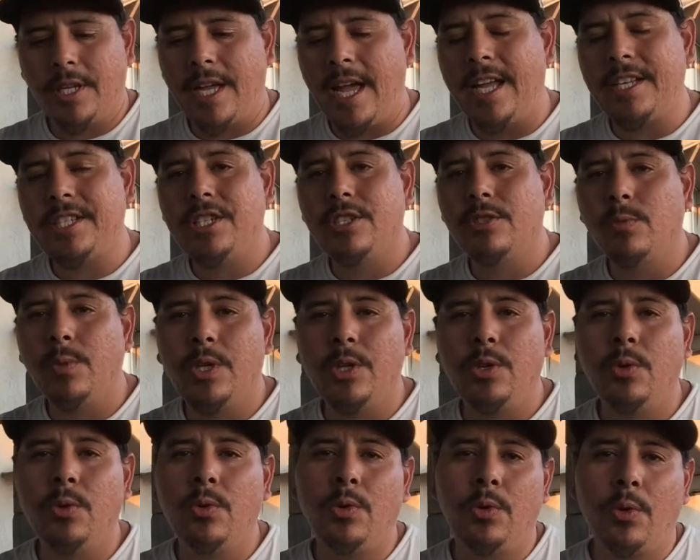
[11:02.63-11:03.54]
catches we
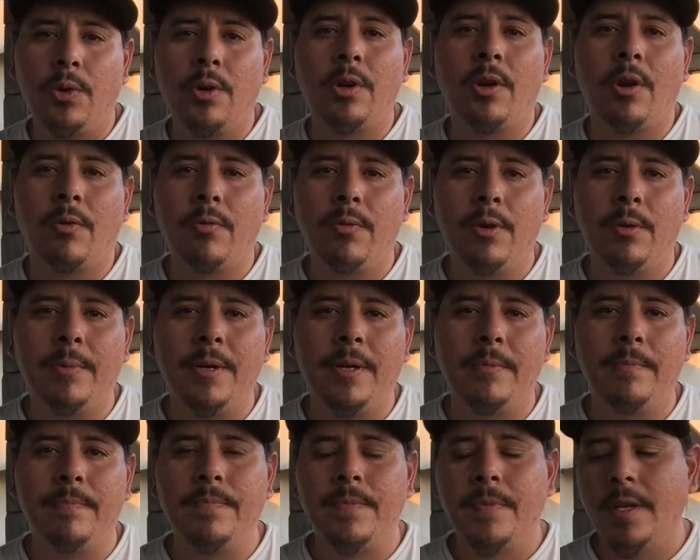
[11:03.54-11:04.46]
do during our filming
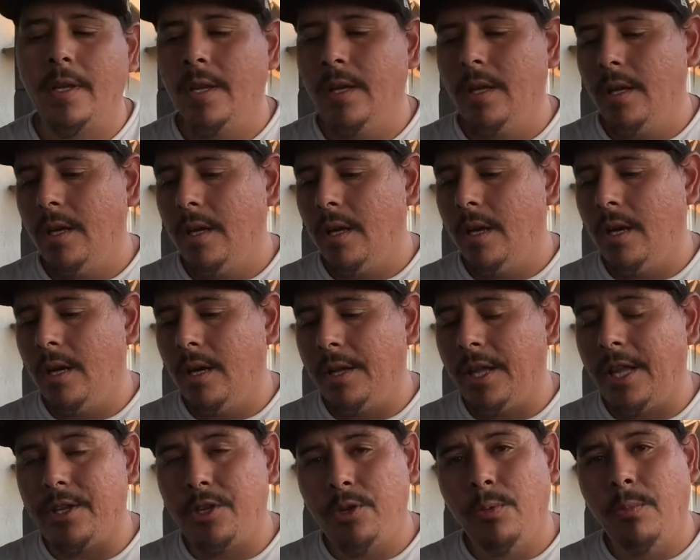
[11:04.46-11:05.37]
that